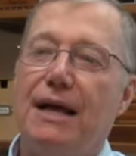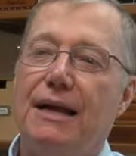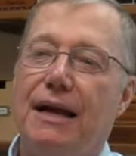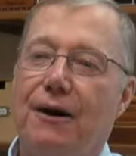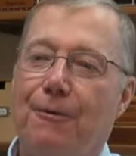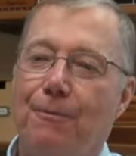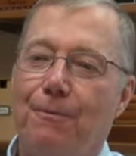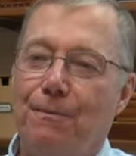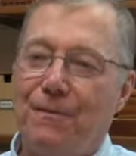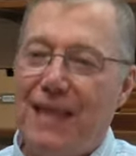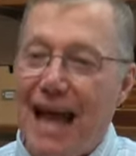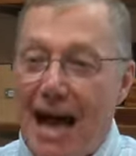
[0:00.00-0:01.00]
Now,
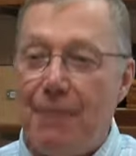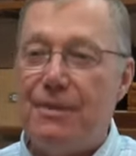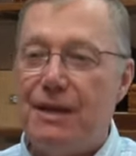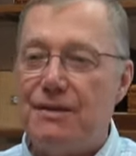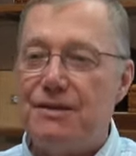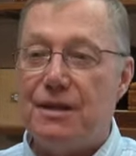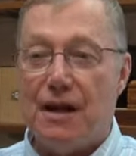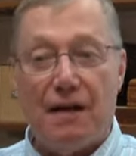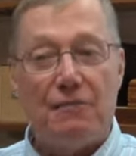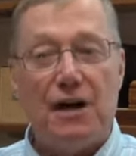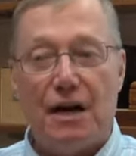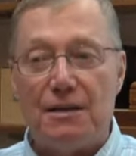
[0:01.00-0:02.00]
that means that
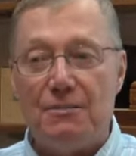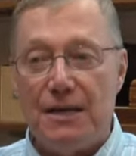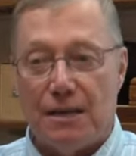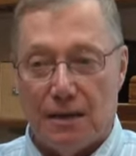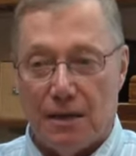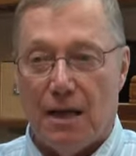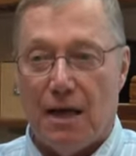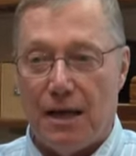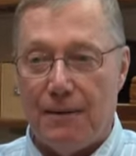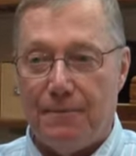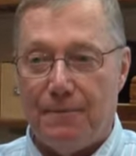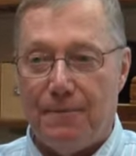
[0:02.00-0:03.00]
I've got to be online,